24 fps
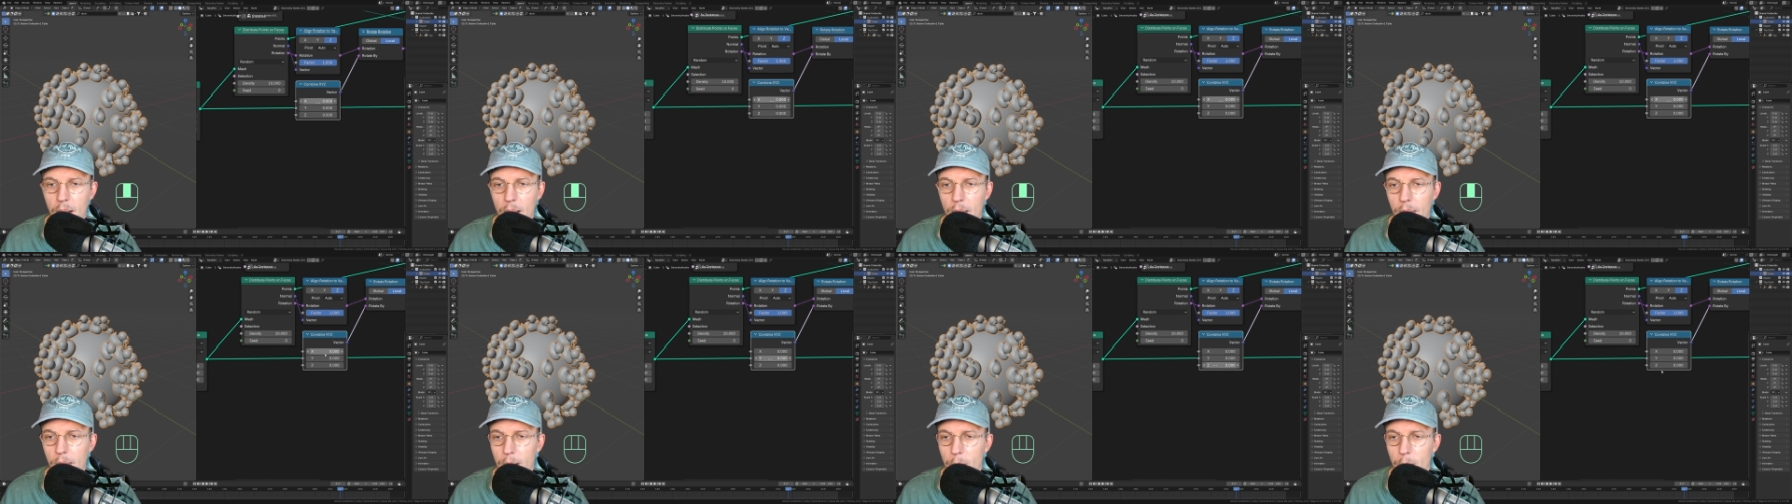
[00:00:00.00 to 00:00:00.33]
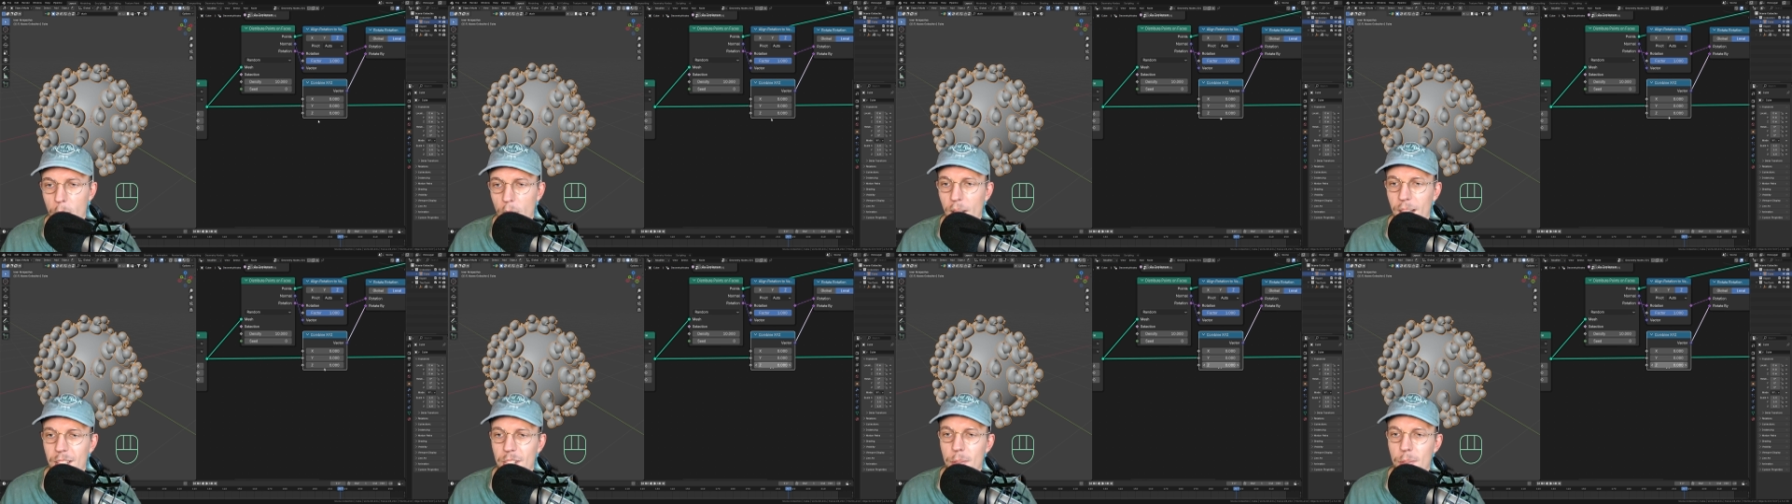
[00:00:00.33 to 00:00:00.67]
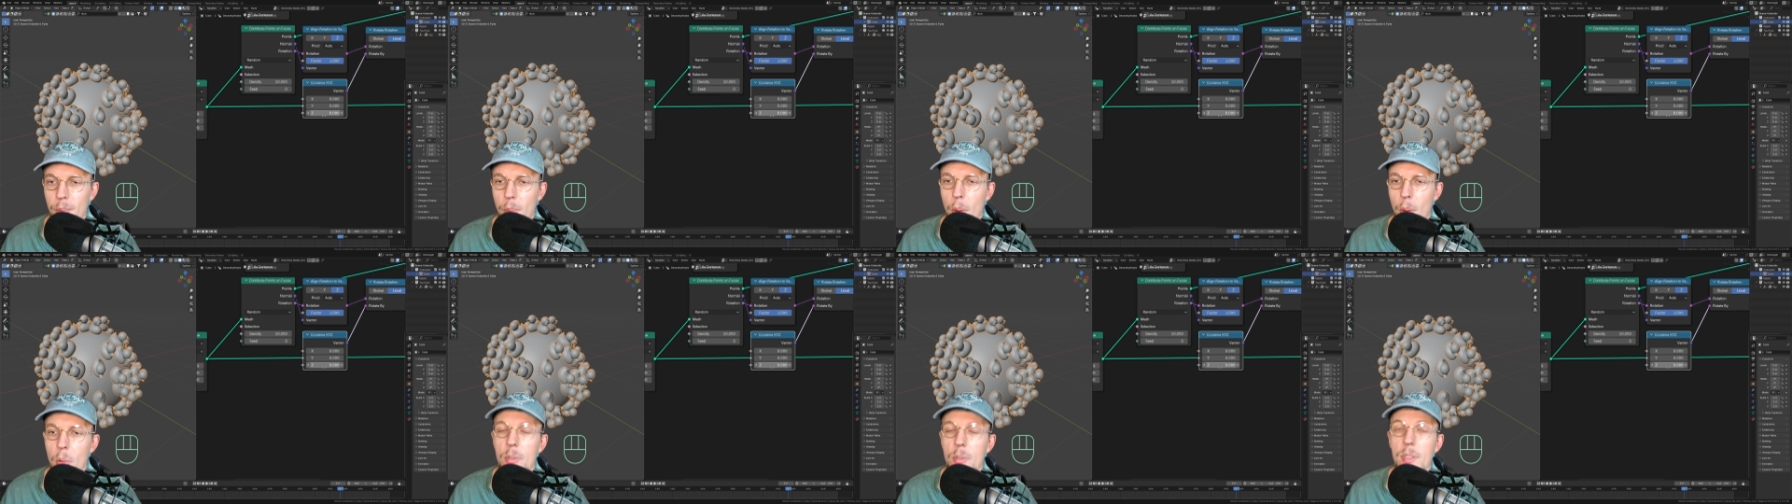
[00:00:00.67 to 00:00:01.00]
That will
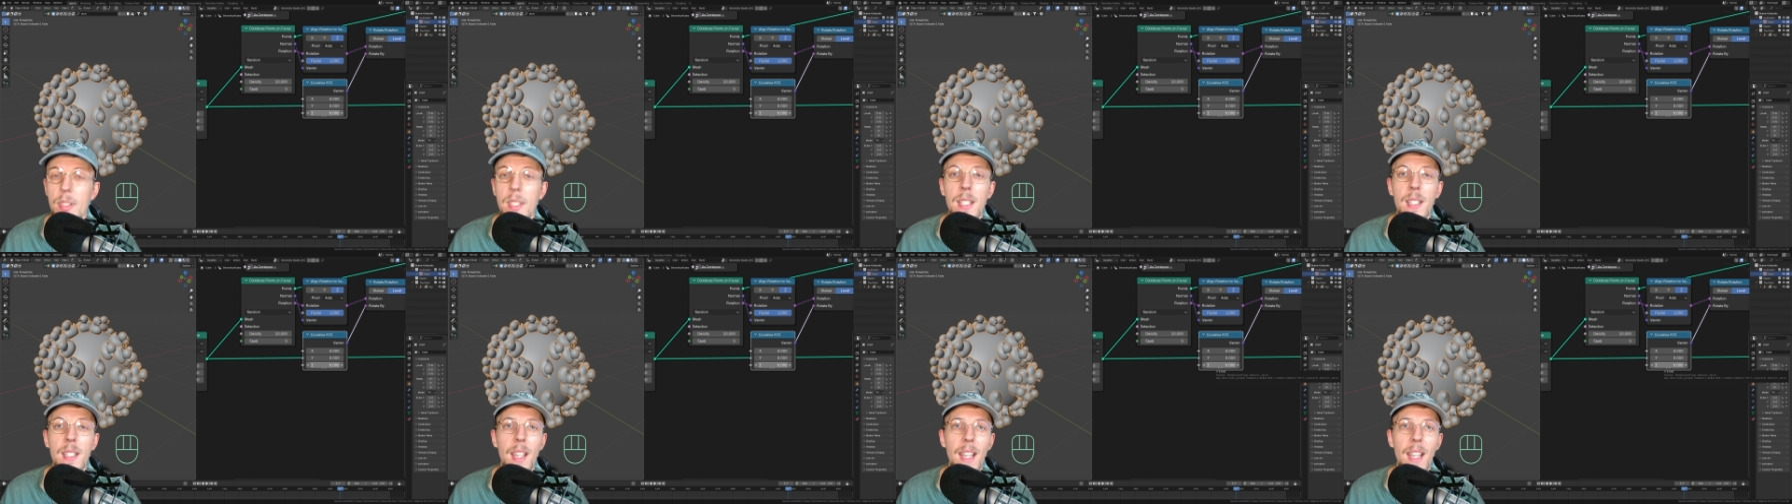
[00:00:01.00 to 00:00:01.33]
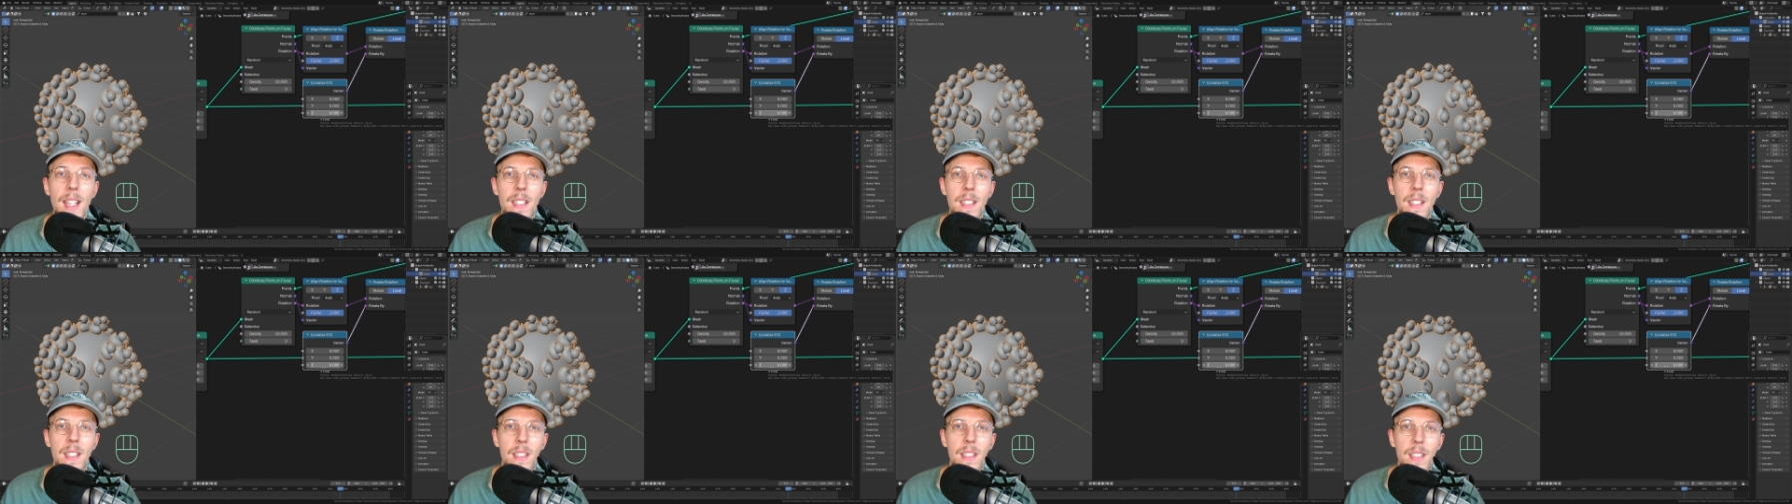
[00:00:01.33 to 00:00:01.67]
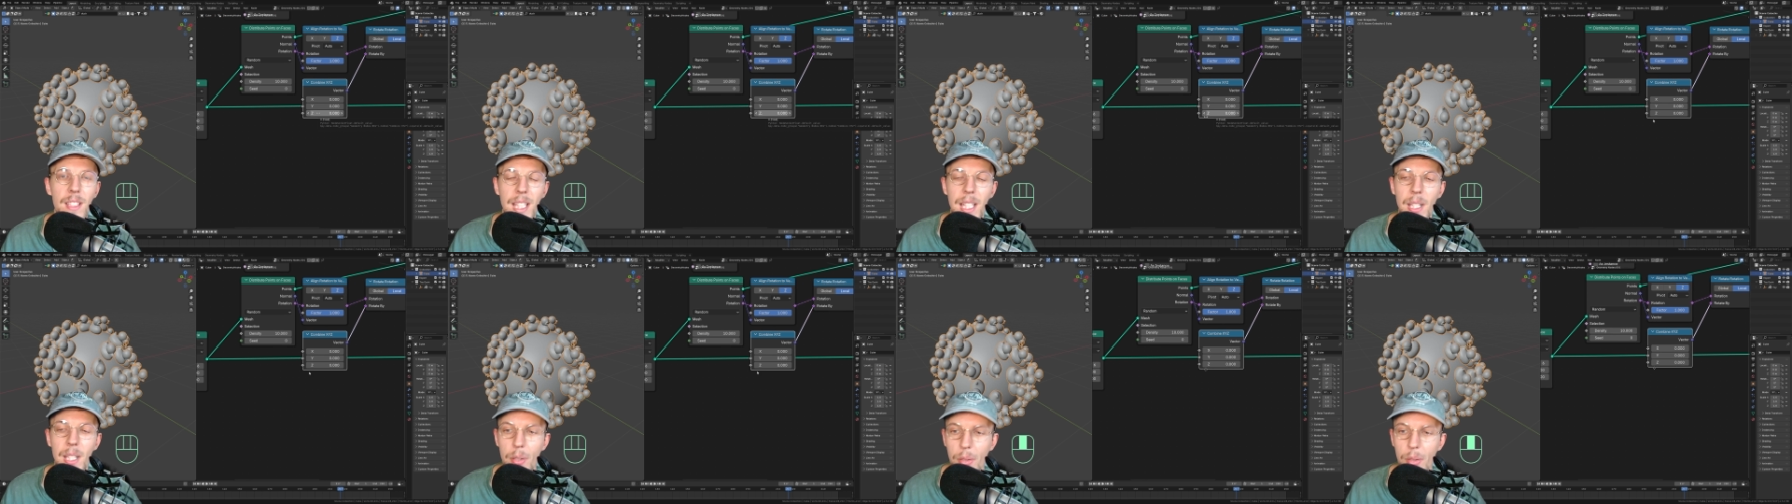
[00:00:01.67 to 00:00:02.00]
expose it as a
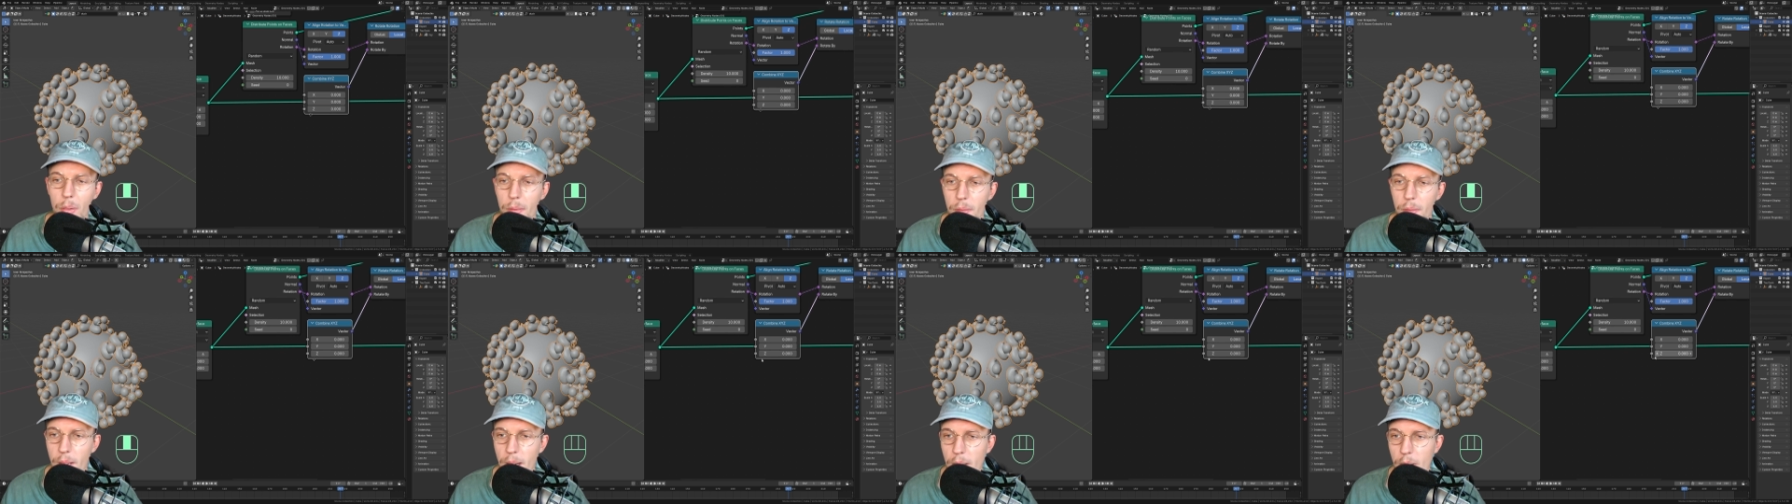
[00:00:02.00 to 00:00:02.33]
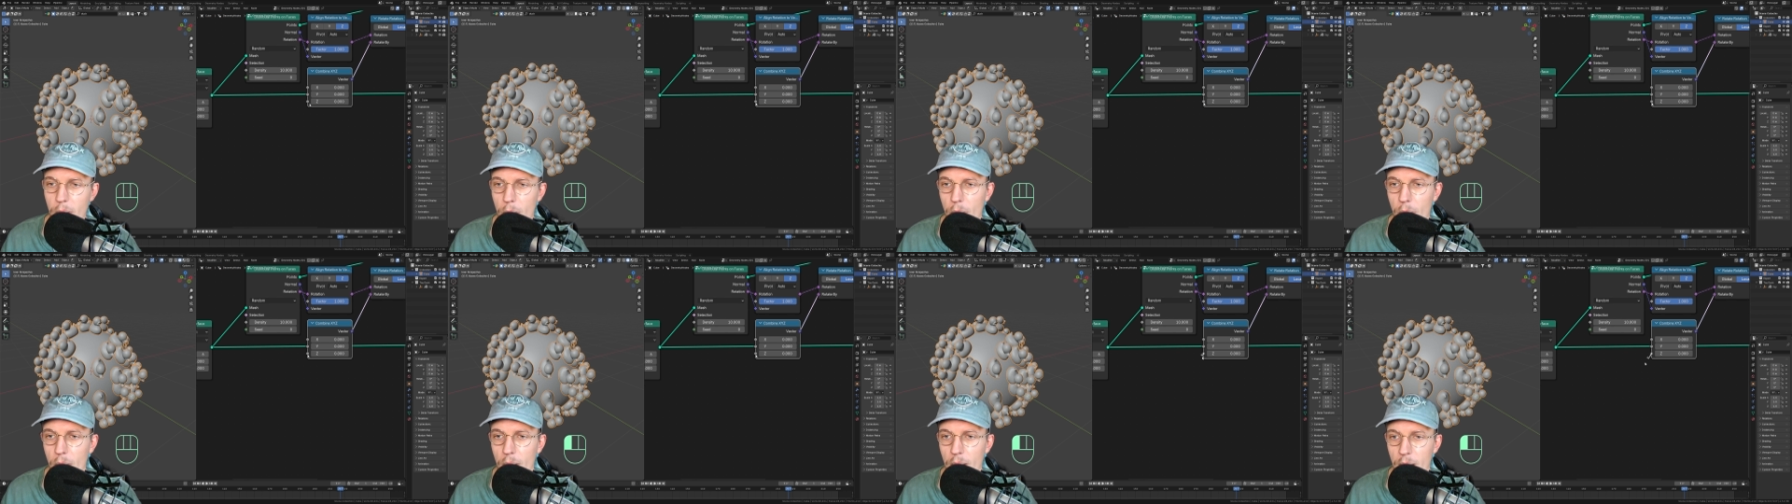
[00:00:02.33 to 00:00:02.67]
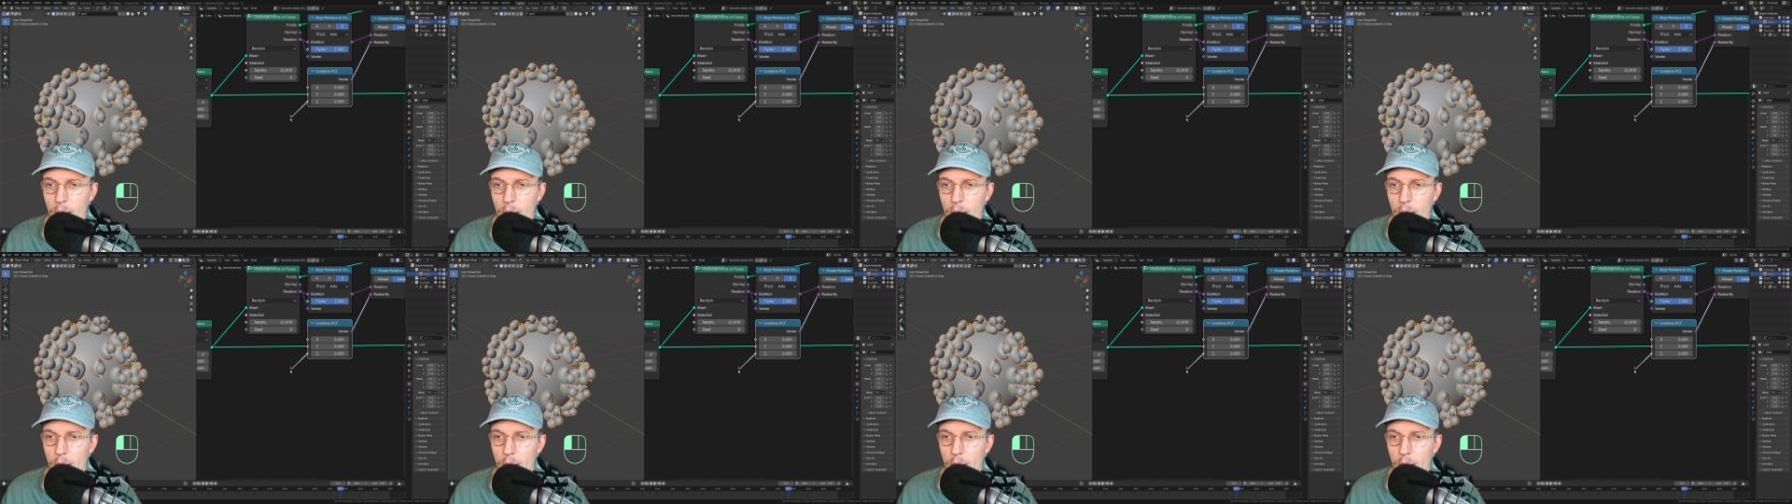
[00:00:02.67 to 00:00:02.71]
singular value,